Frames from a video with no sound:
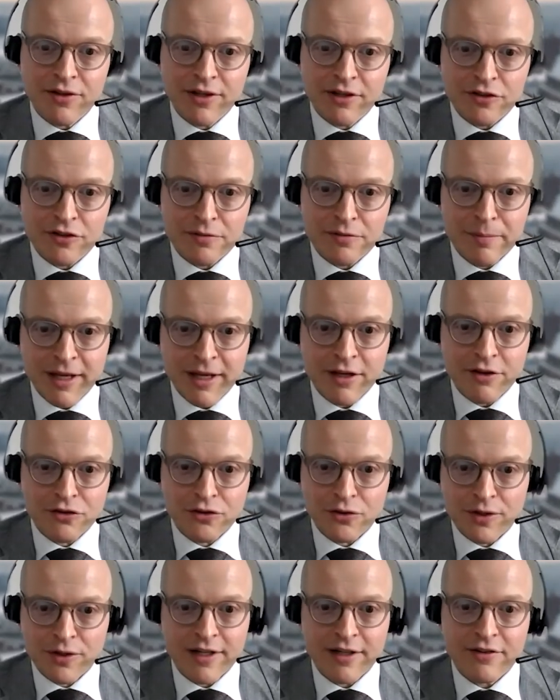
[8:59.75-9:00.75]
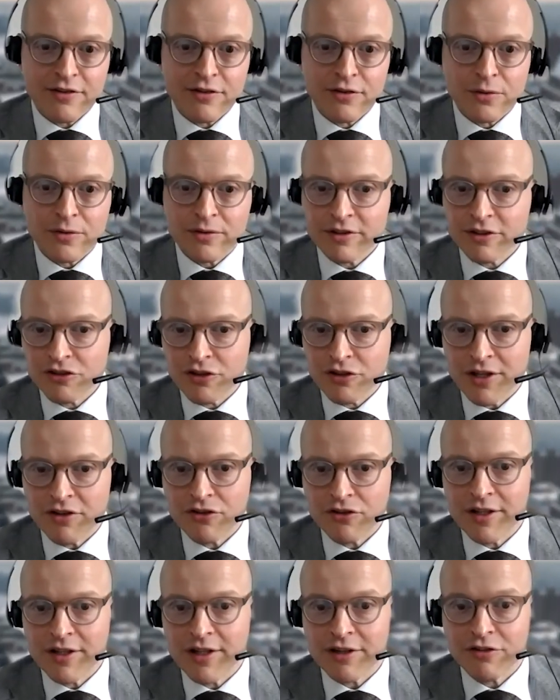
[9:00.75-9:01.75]
just making sure there is no change
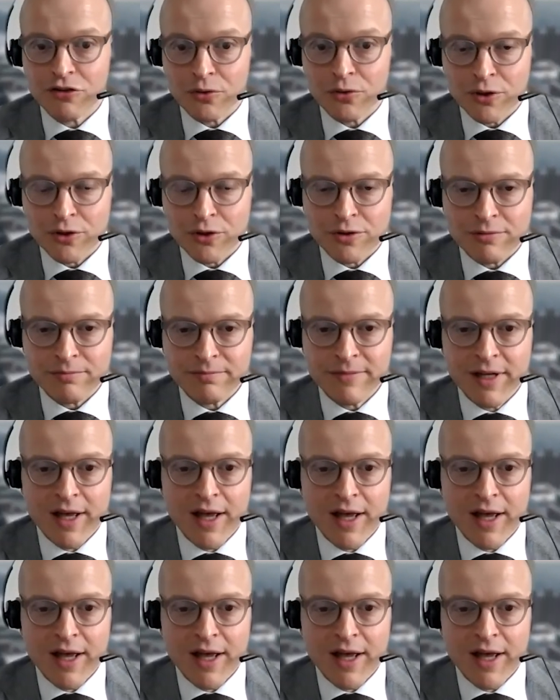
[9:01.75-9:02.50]
in the short term.